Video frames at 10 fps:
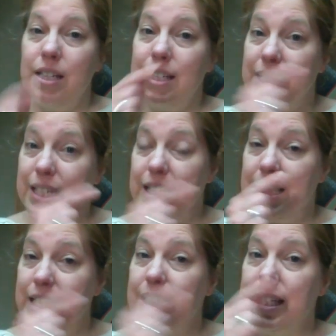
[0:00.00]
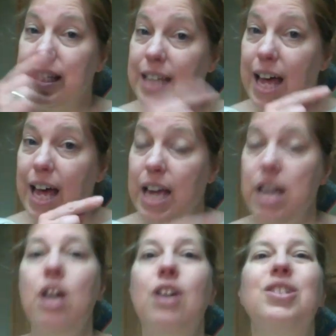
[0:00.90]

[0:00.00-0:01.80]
Seeds inside,